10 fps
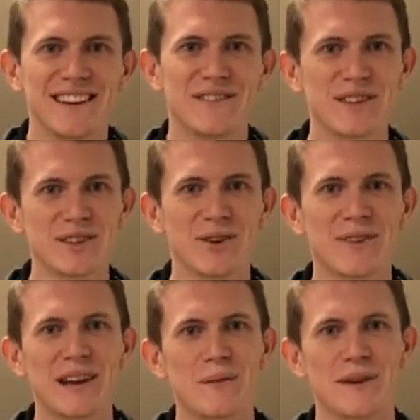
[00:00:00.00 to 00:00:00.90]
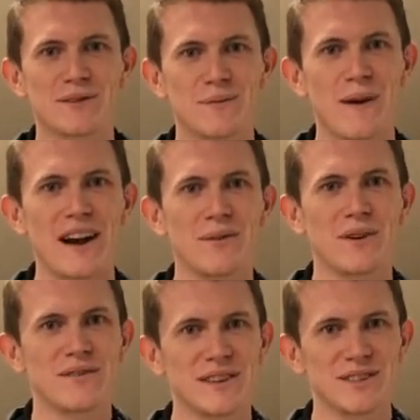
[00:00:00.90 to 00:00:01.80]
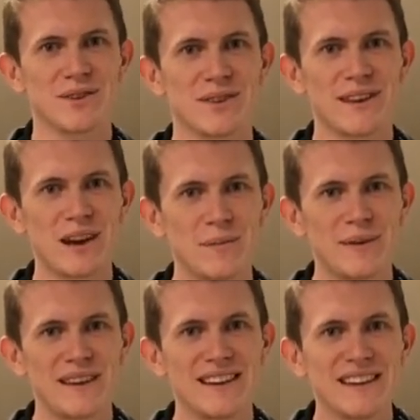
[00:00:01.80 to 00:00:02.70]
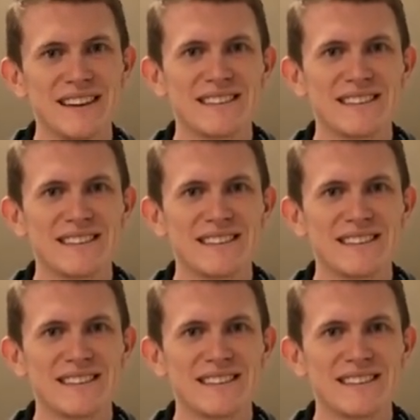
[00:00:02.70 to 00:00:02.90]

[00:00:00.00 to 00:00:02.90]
physical therapist with Body One Physical Therapy.